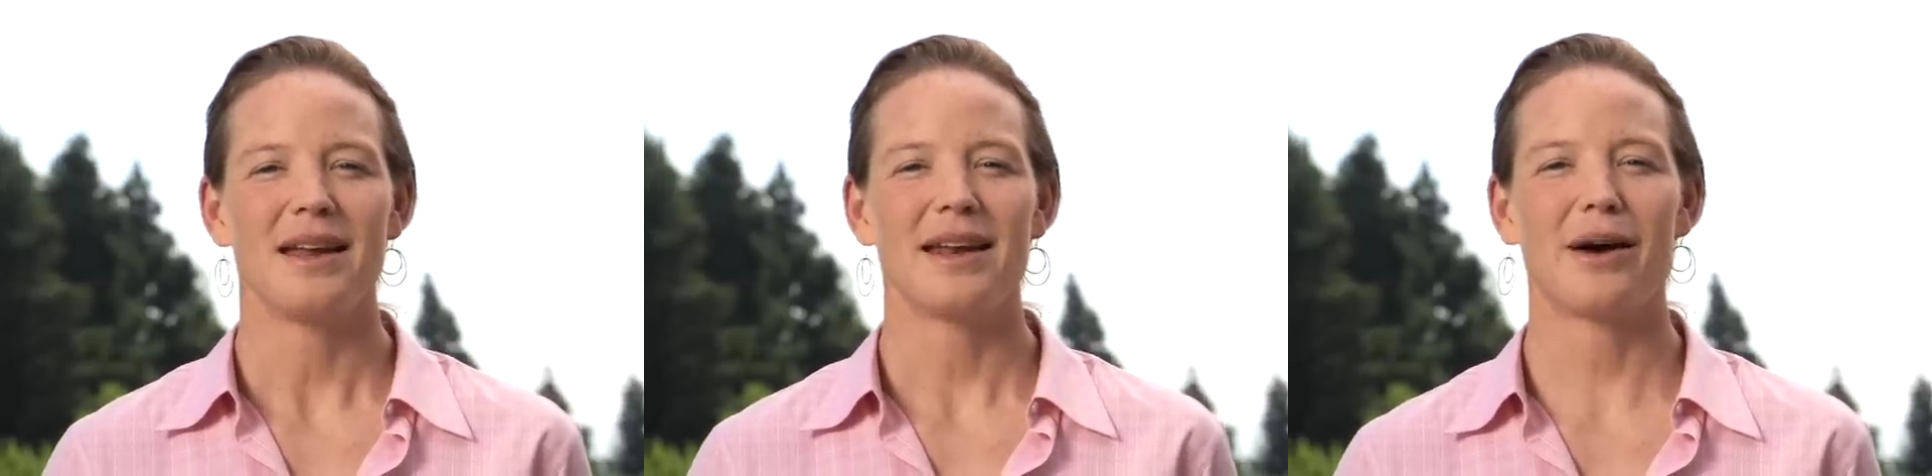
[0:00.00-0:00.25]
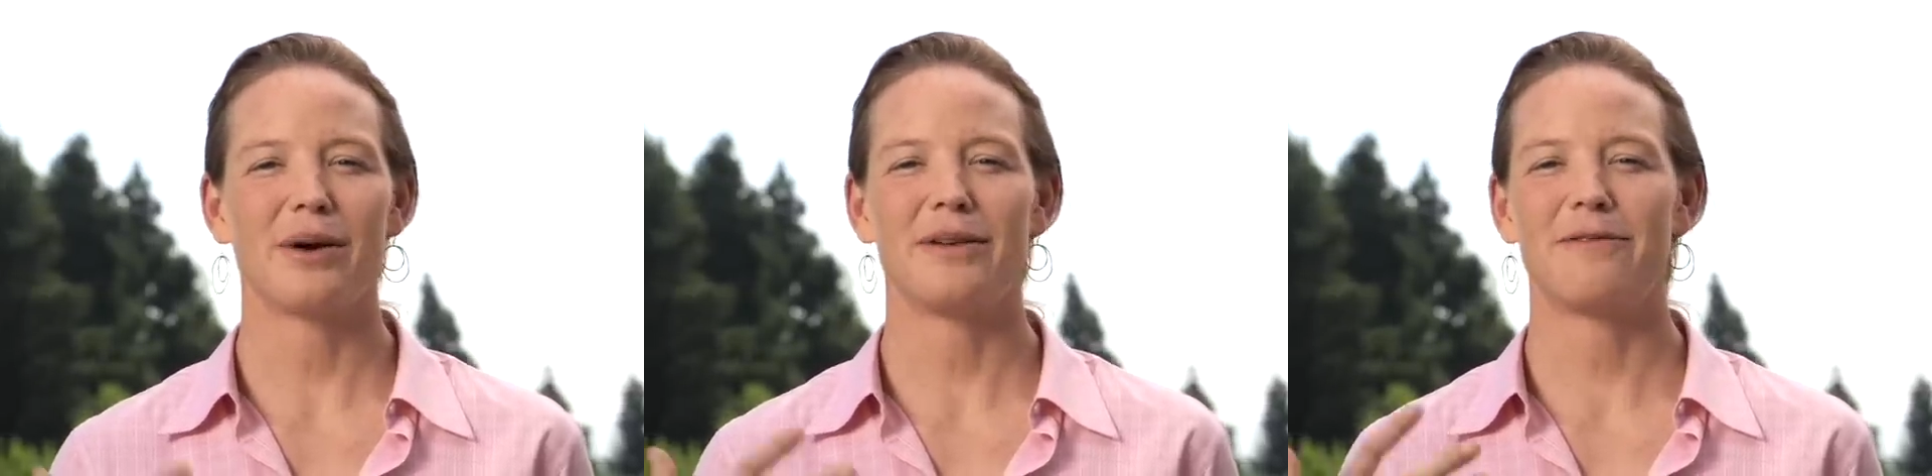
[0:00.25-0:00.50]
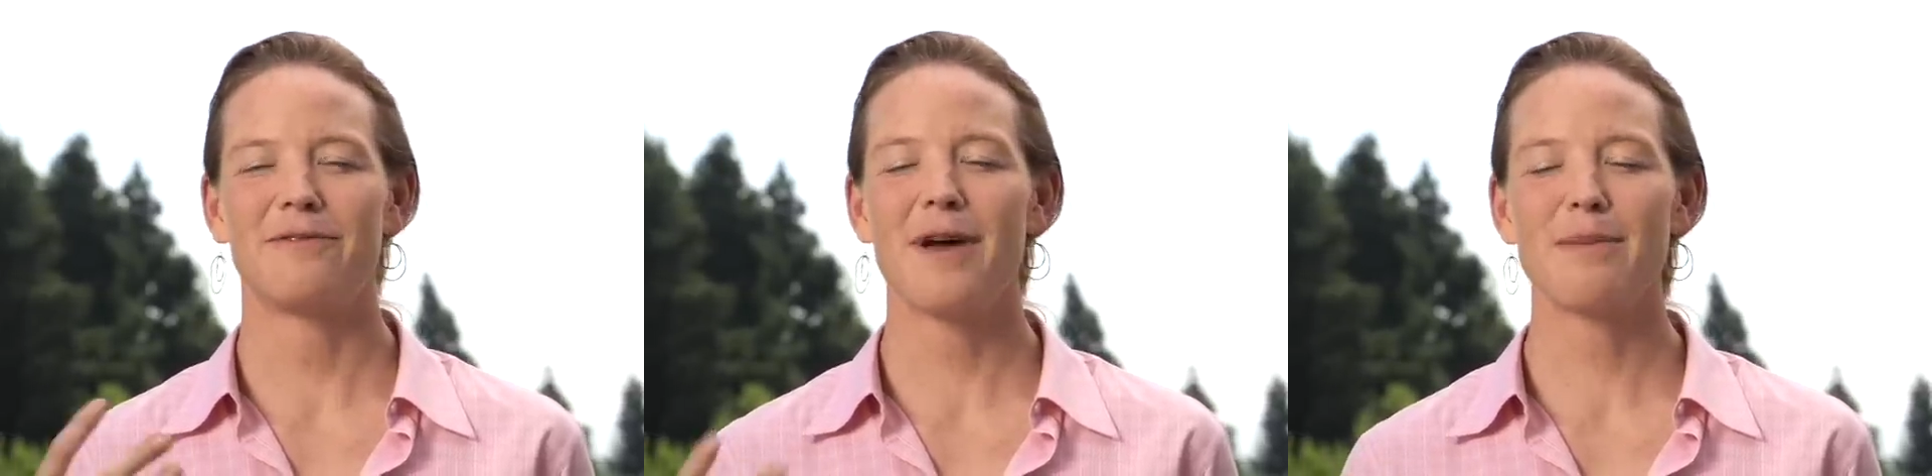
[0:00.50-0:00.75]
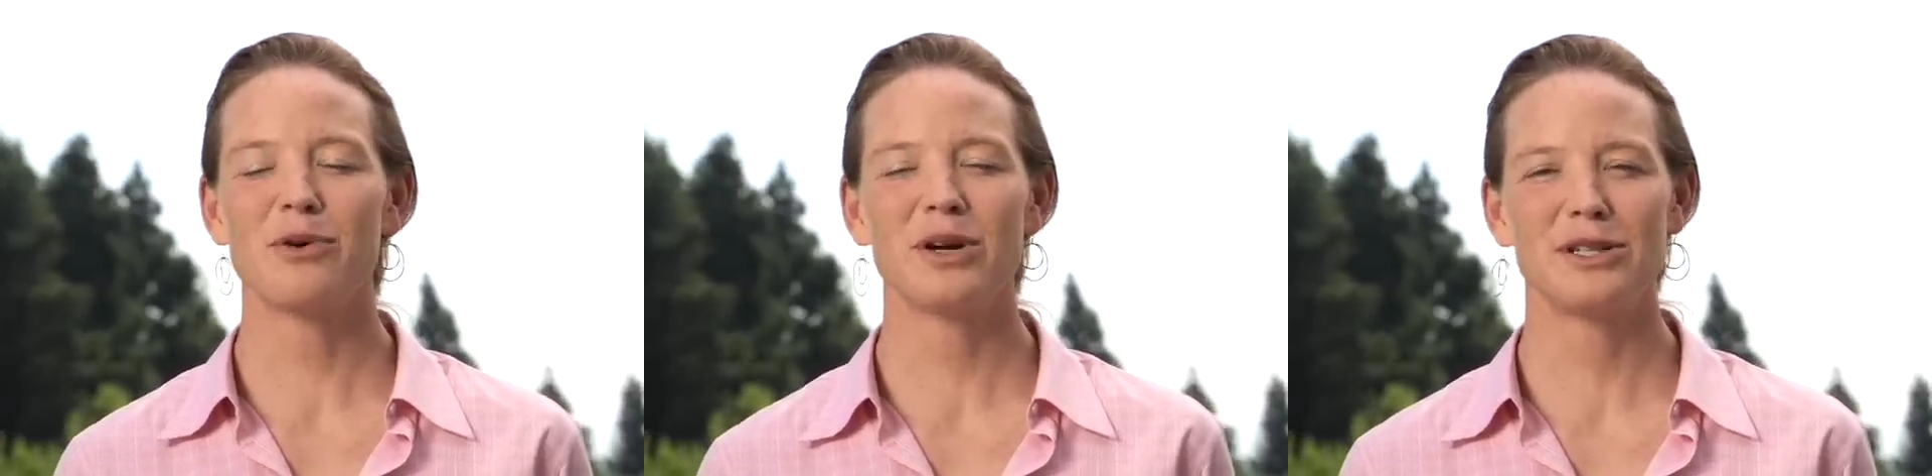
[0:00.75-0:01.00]
Now, in
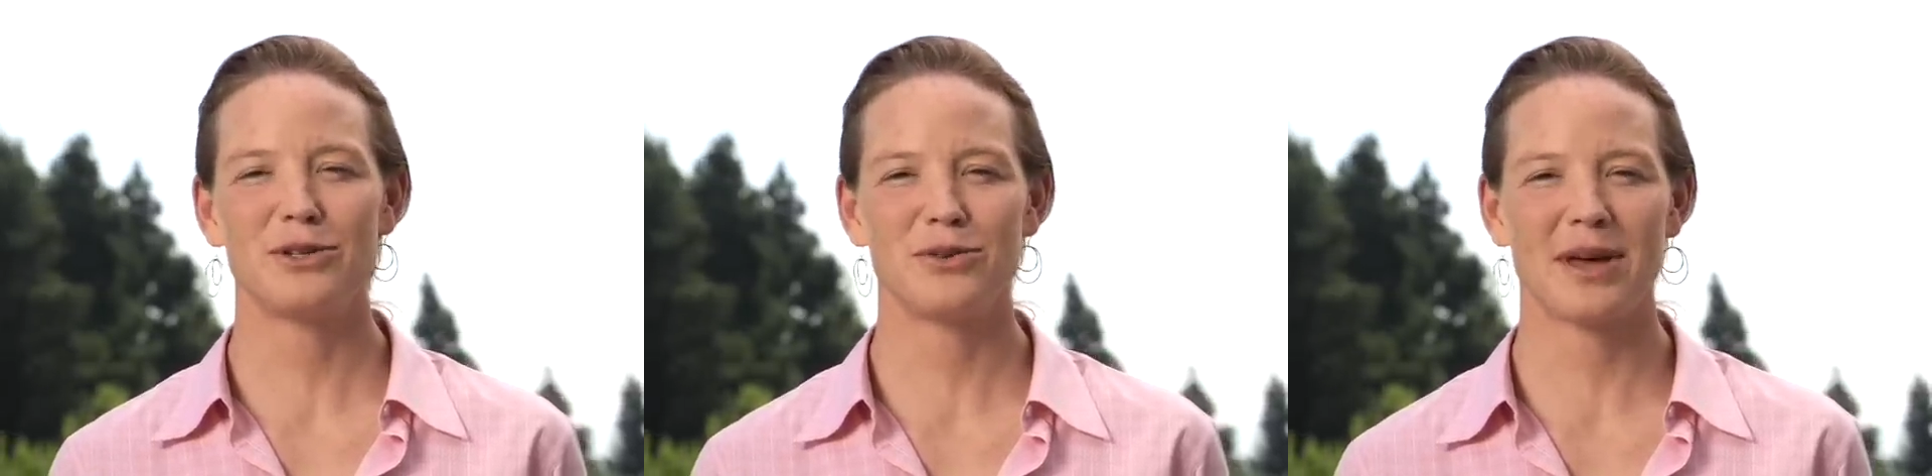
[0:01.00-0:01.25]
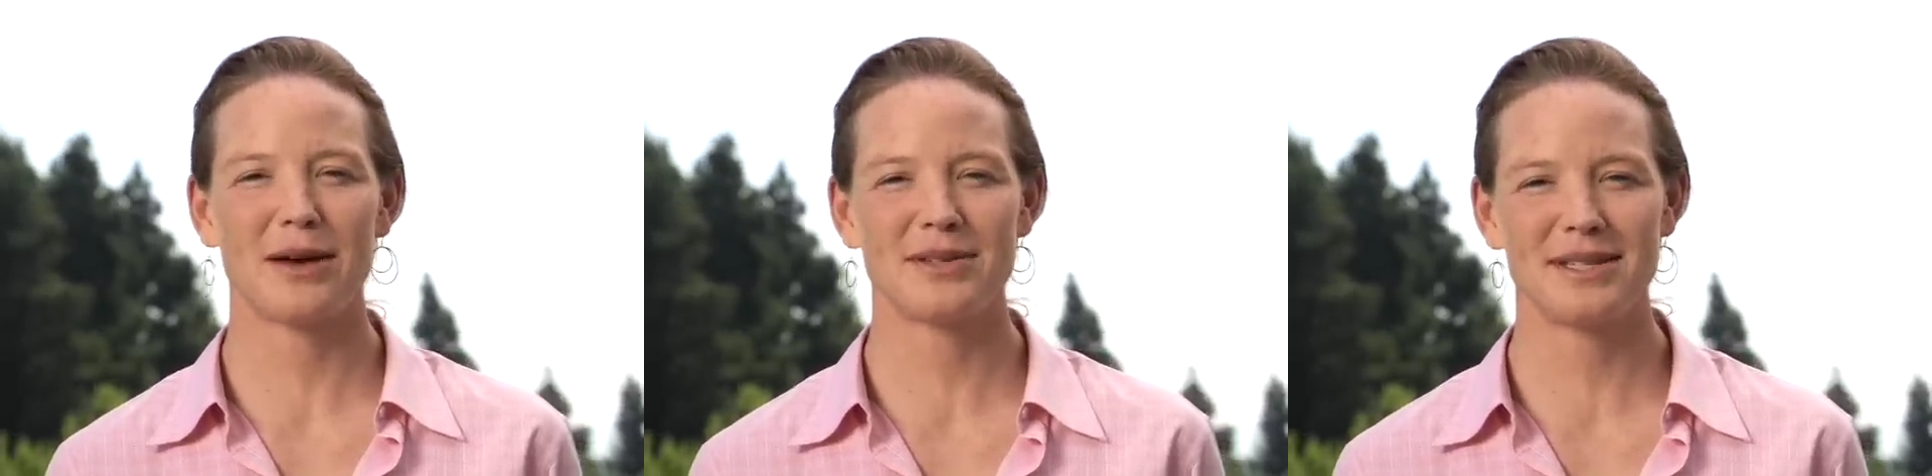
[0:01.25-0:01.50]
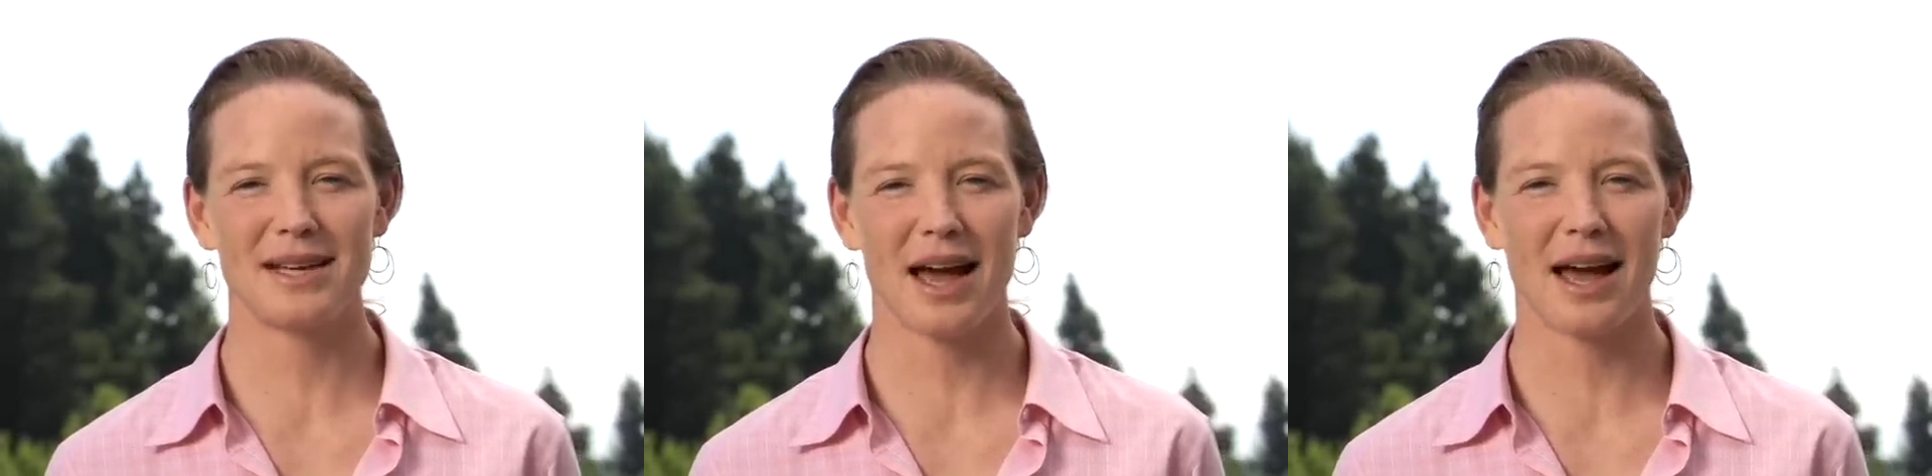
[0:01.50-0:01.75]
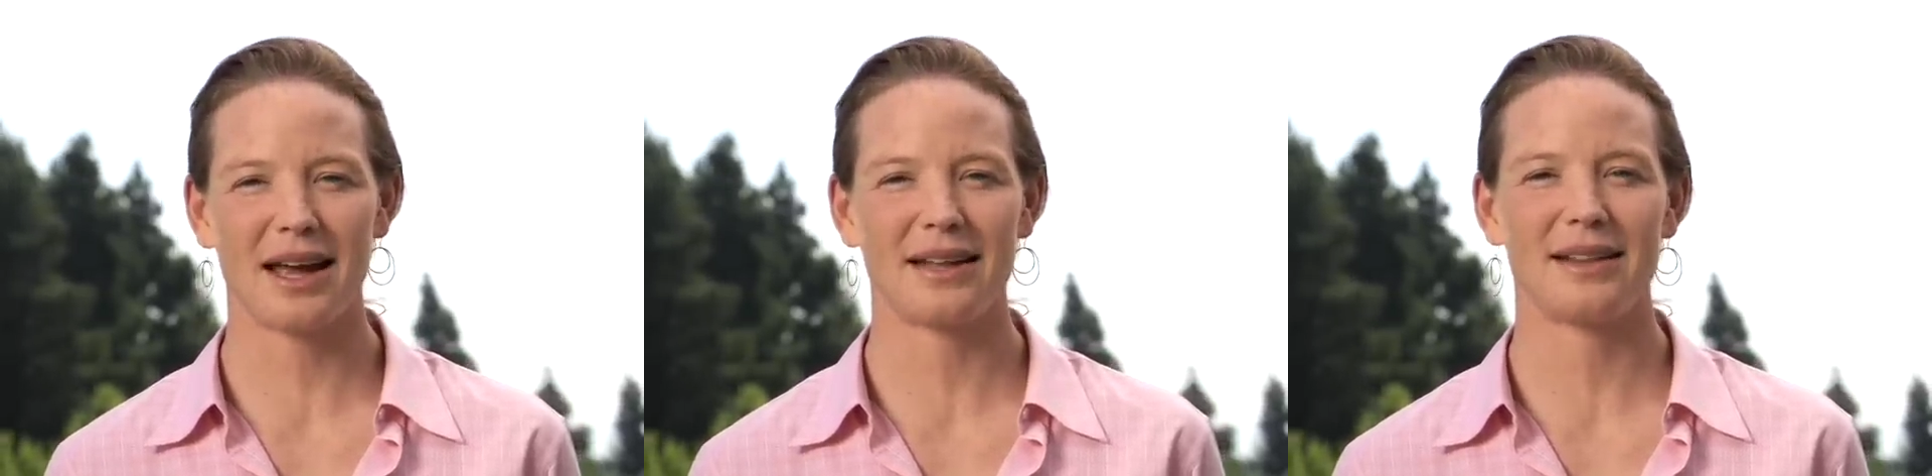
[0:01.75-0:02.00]
February
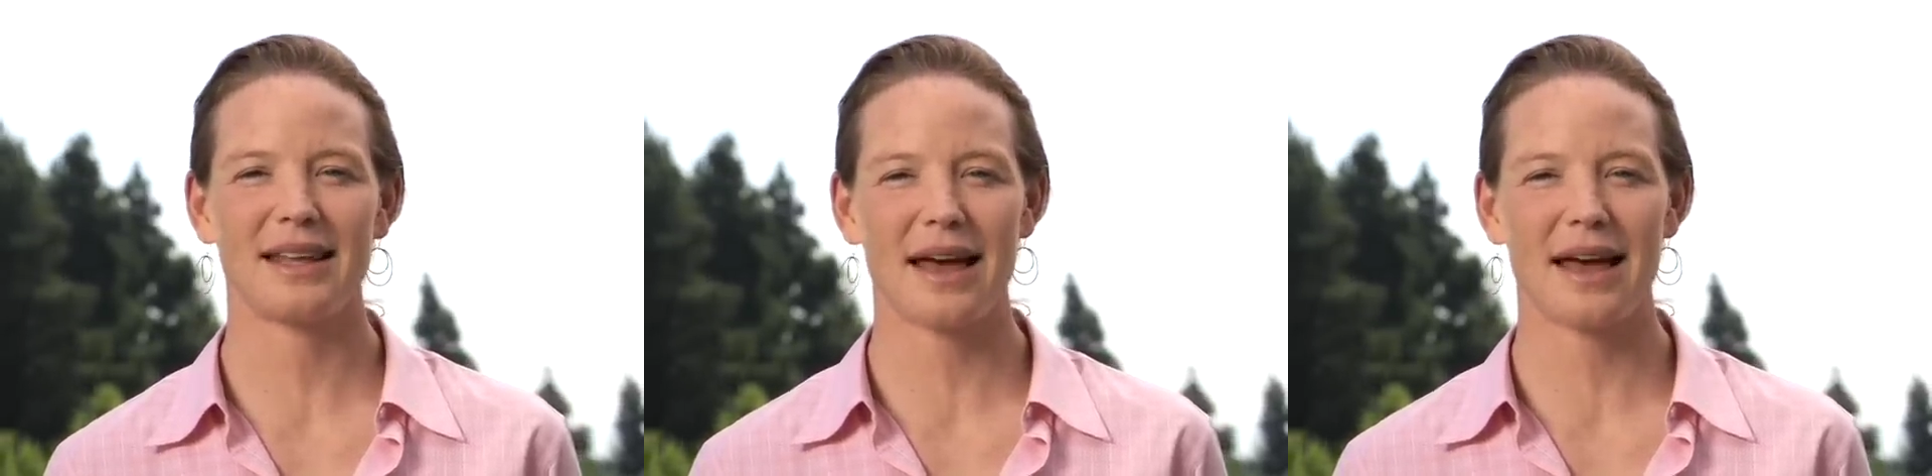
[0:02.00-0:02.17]
2009,